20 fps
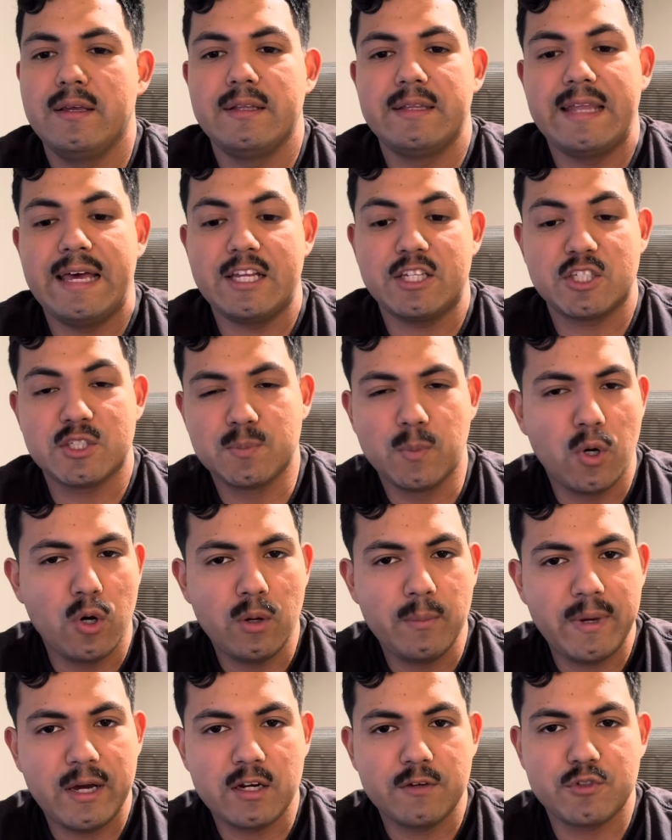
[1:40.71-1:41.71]
That small
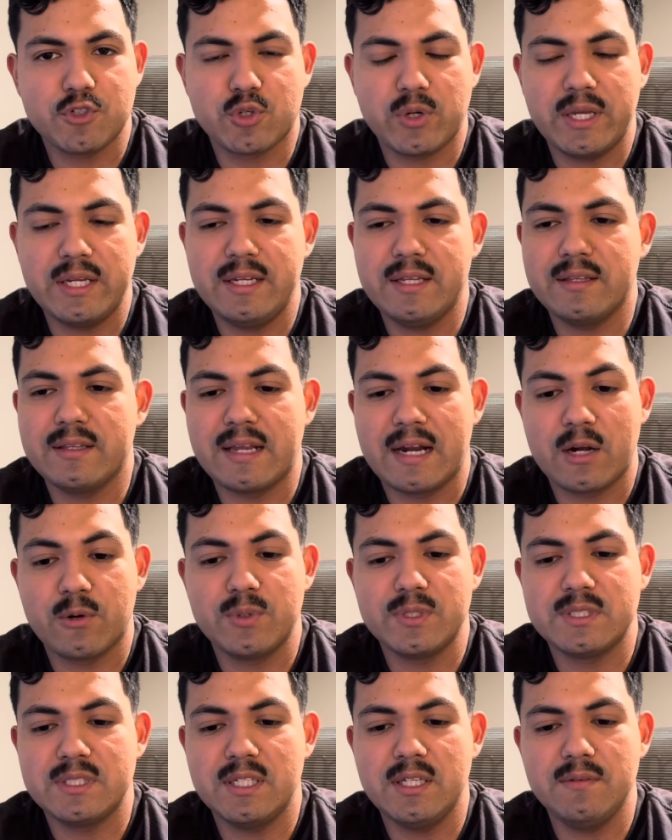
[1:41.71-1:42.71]
amount of training that I
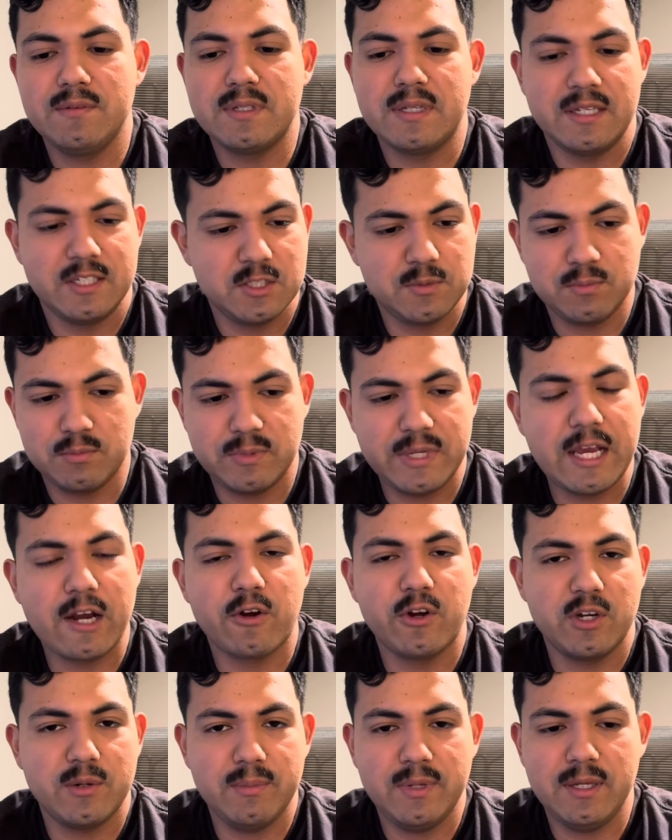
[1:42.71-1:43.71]
received has
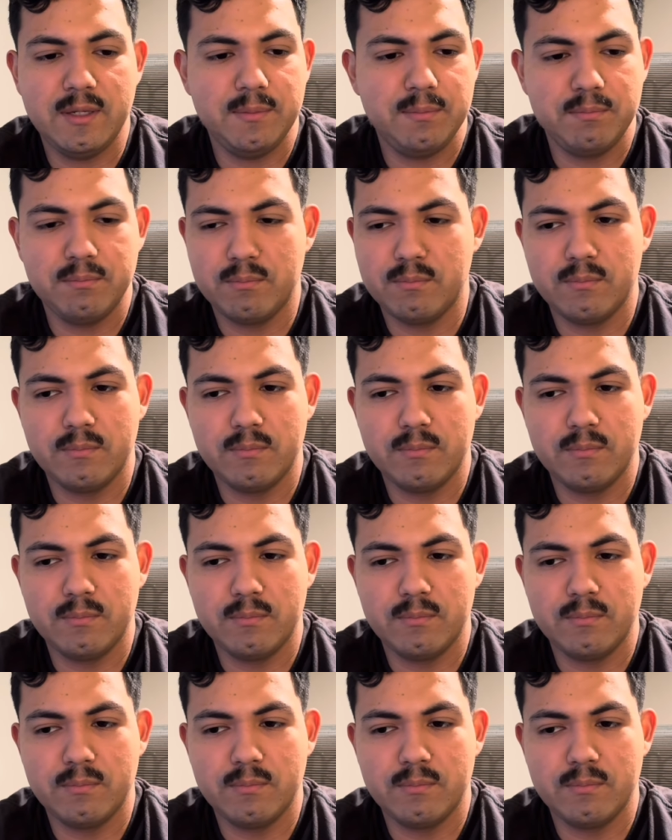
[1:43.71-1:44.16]
carried me